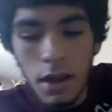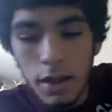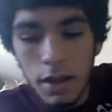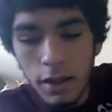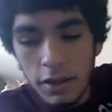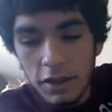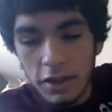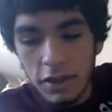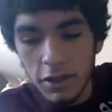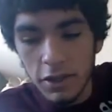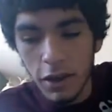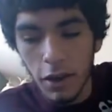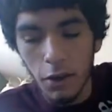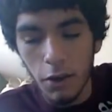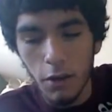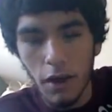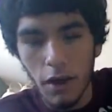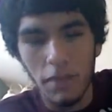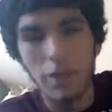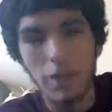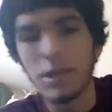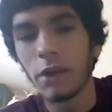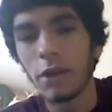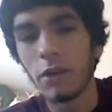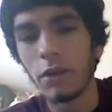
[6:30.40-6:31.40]
So I
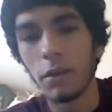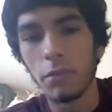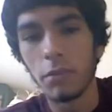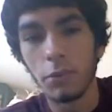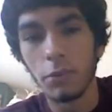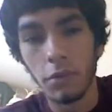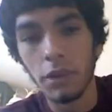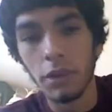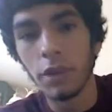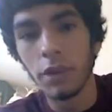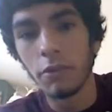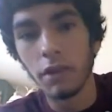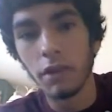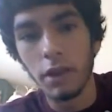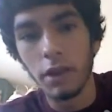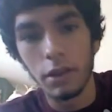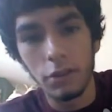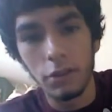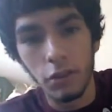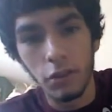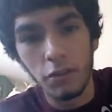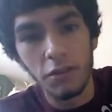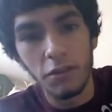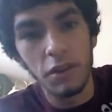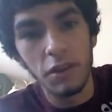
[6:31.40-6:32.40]
think that would have been really, really
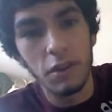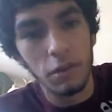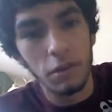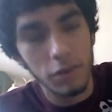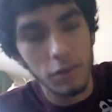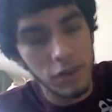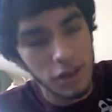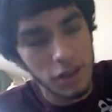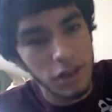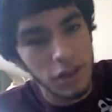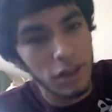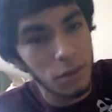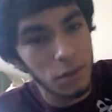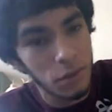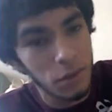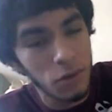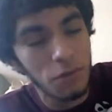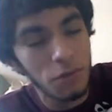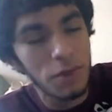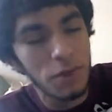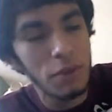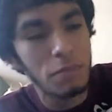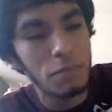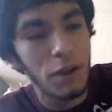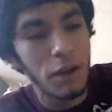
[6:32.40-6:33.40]
doofy to see in the
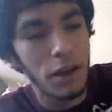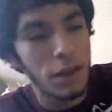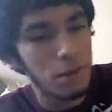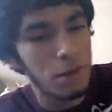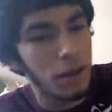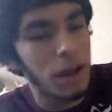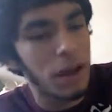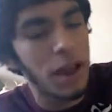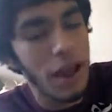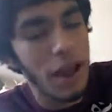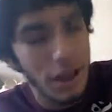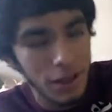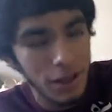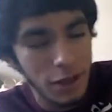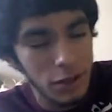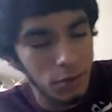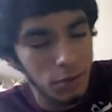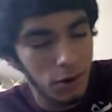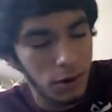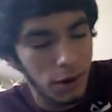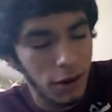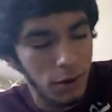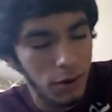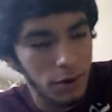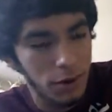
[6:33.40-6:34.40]
movie, but in my head, that's
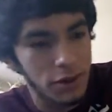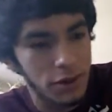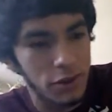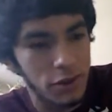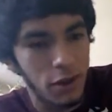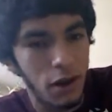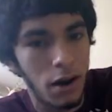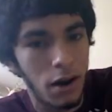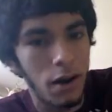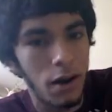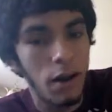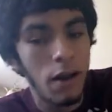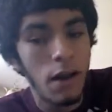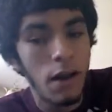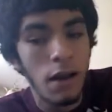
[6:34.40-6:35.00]
what I always saw.